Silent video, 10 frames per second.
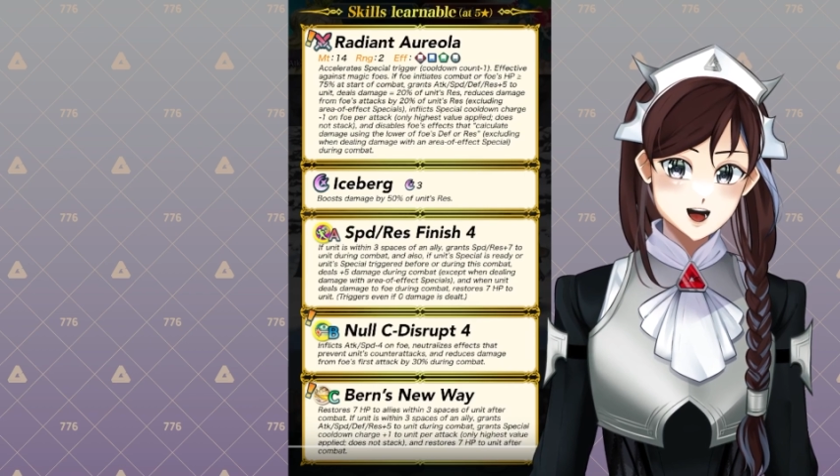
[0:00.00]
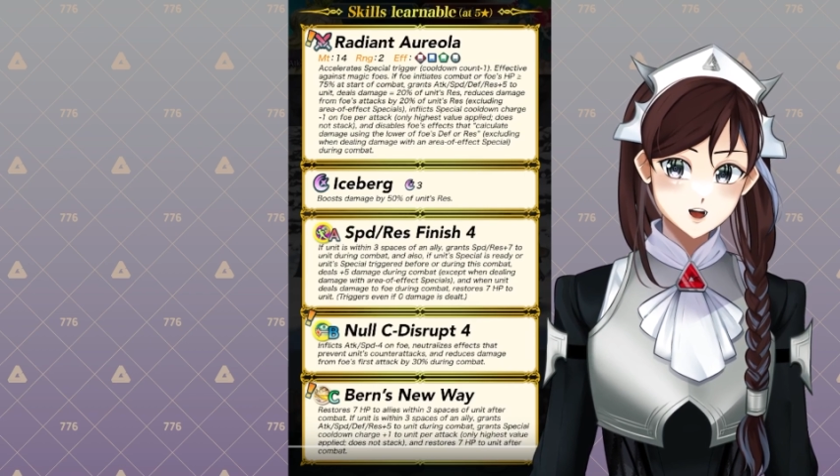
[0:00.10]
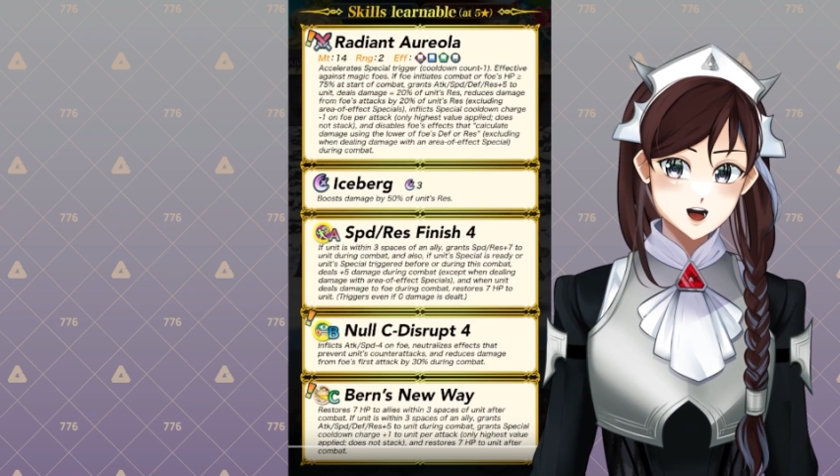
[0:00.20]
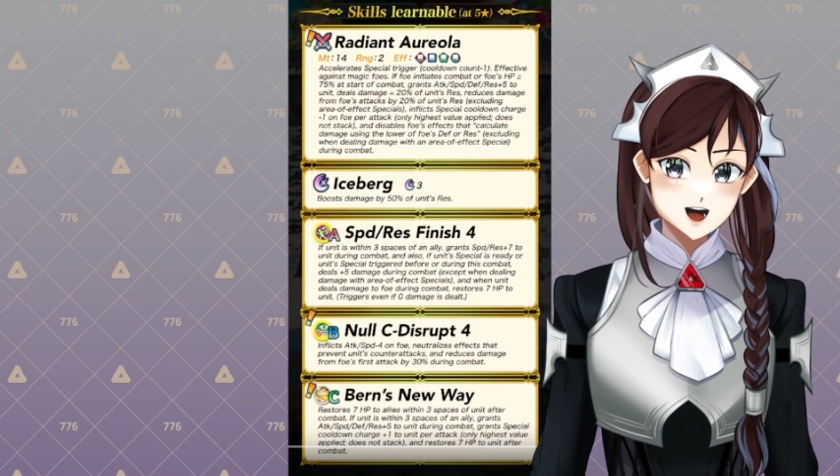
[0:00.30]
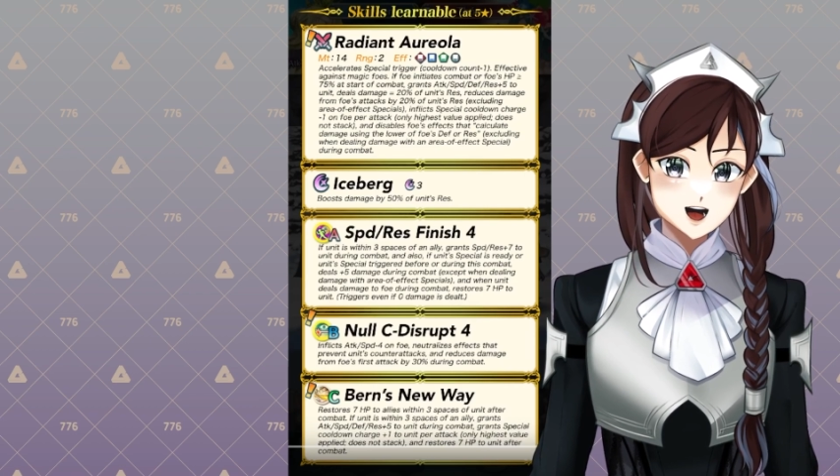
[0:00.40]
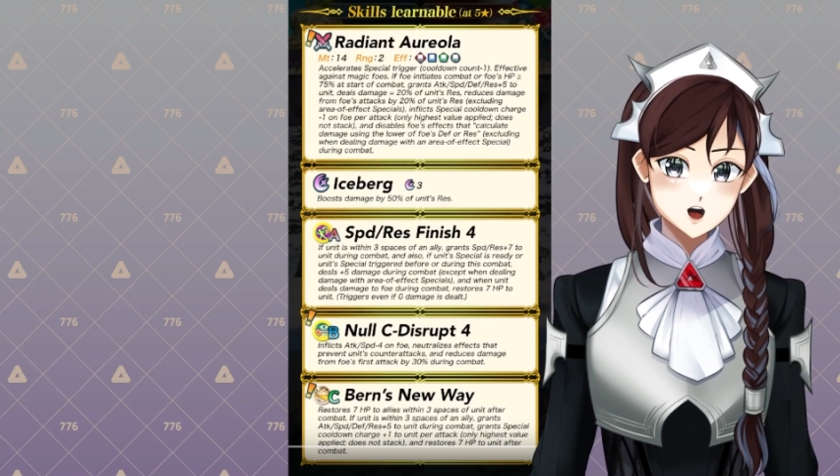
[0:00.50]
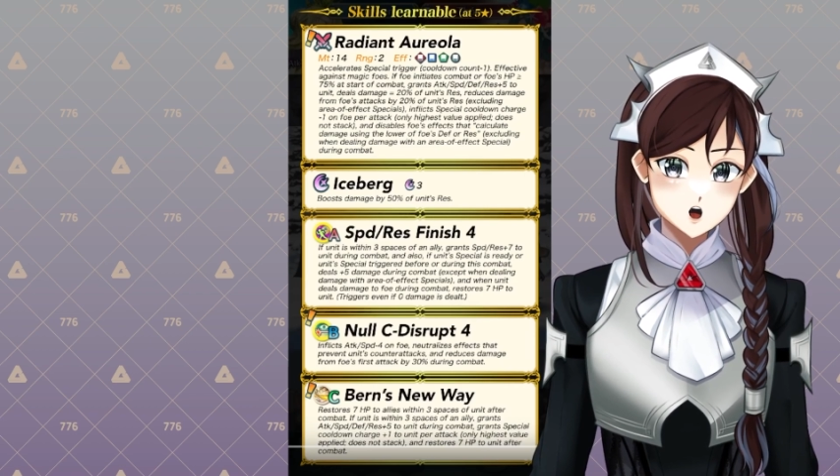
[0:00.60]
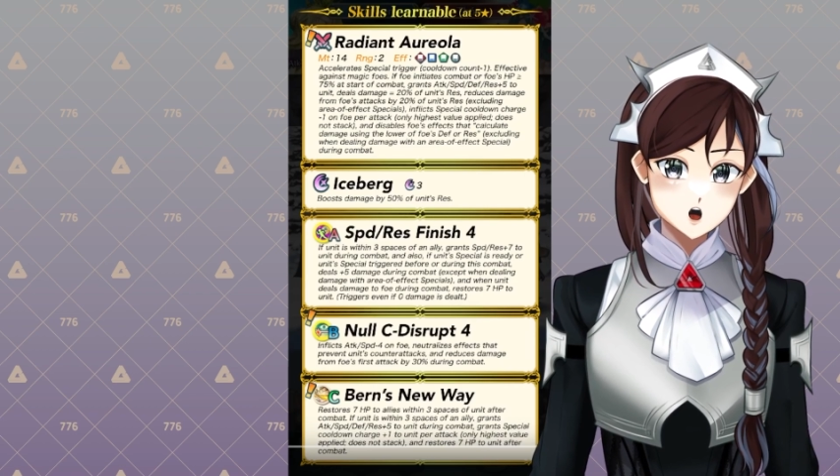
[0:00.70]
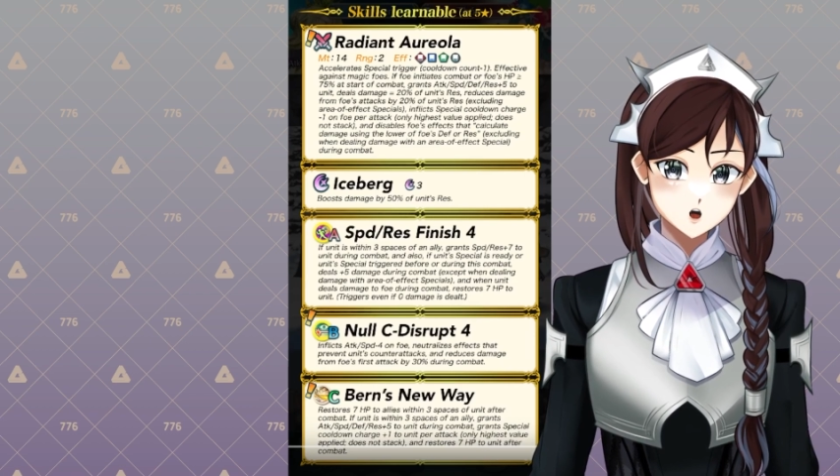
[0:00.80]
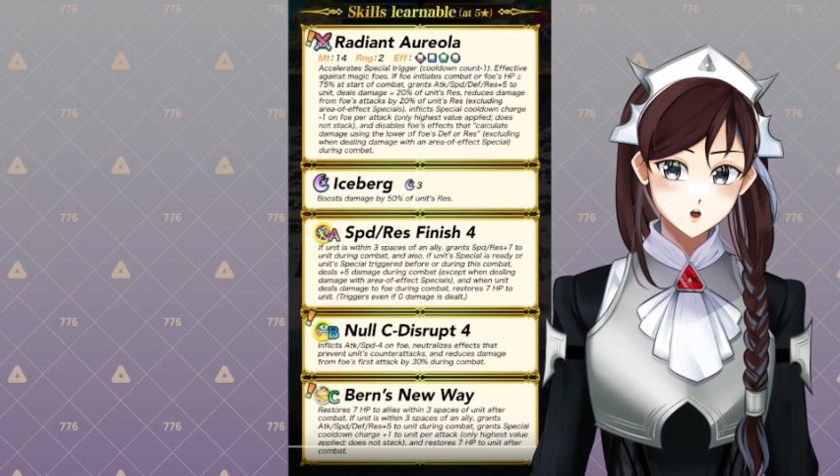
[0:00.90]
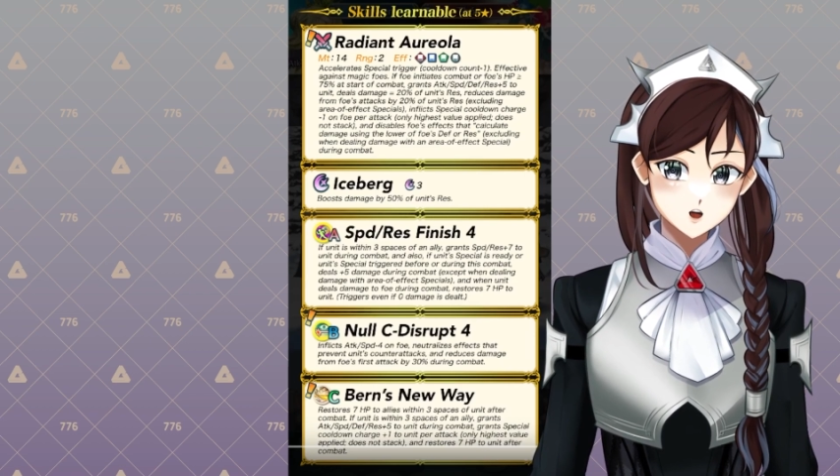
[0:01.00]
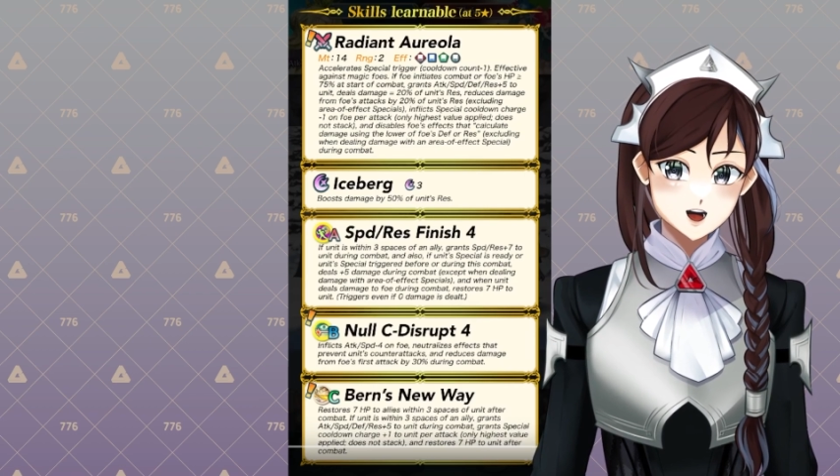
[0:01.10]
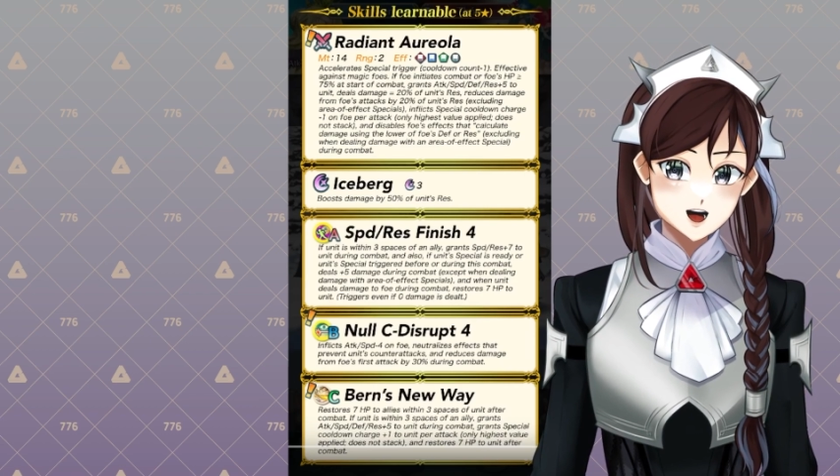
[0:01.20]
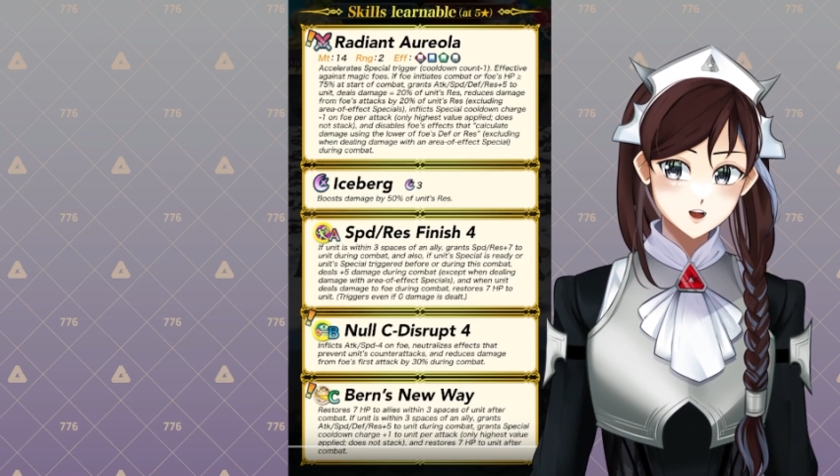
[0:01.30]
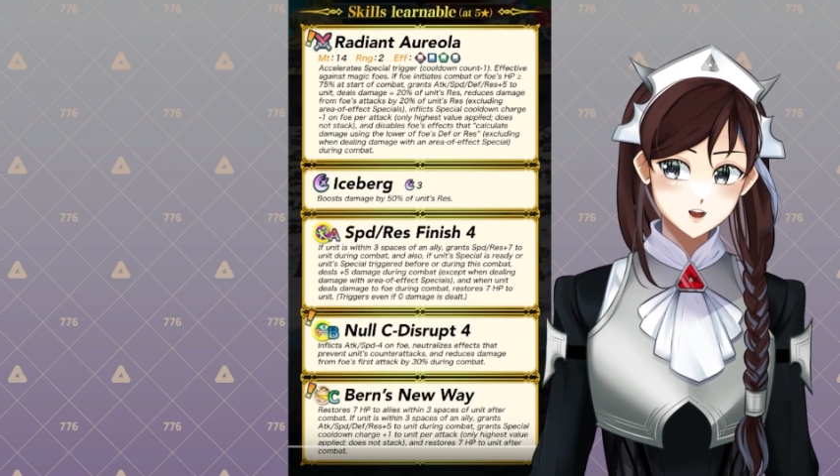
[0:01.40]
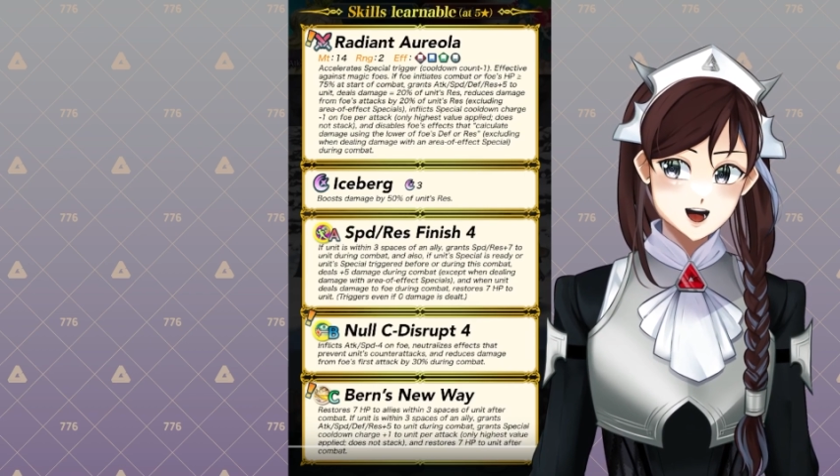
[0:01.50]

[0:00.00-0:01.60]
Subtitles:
She's got two very good effects,